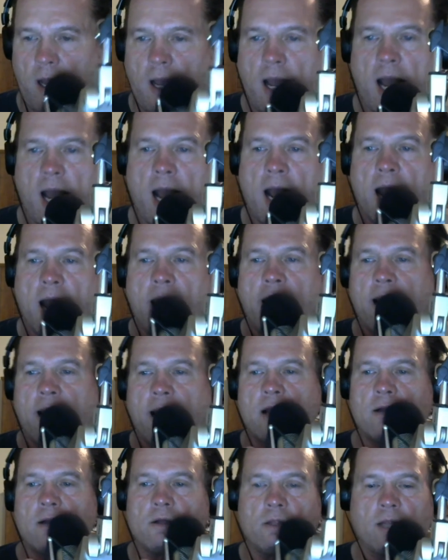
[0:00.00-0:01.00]

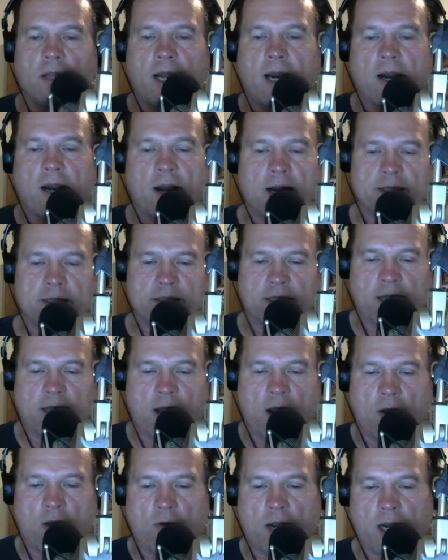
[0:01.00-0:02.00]
Hi, Uncle Lair. How's it
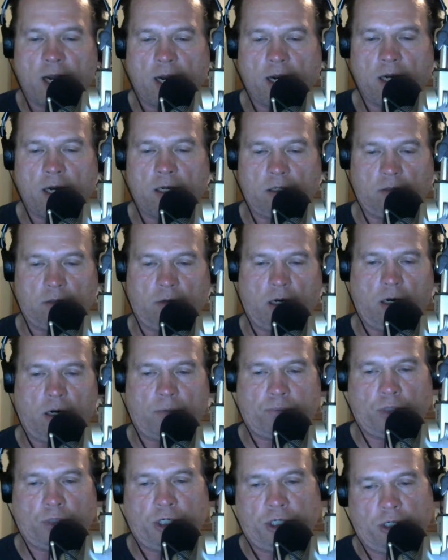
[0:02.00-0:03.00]
going? Well,
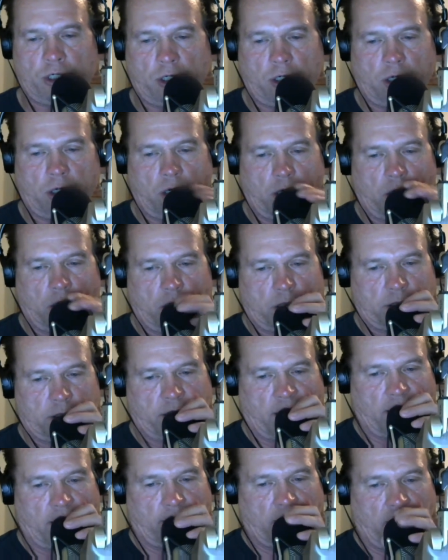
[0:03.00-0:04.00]
pretty good there, little
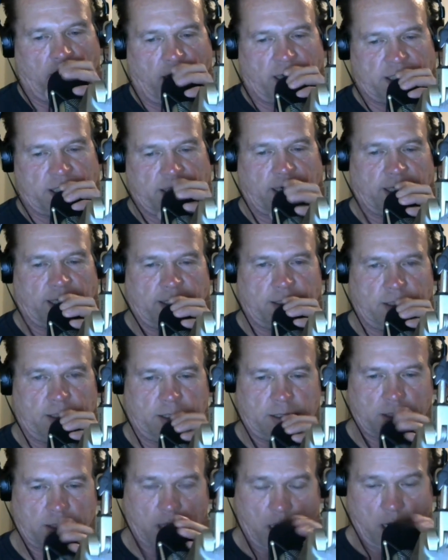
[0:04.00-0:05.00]
Tommy. All right, should I do
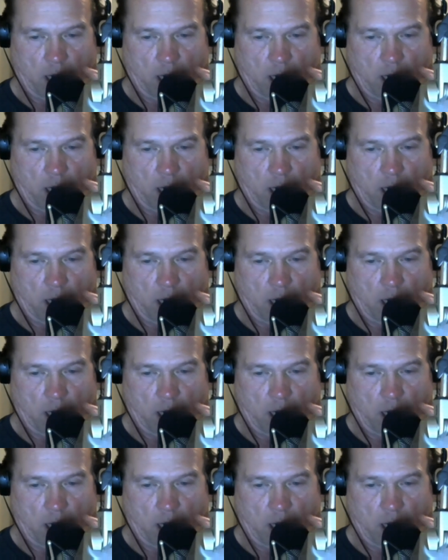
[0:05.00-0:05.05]
this?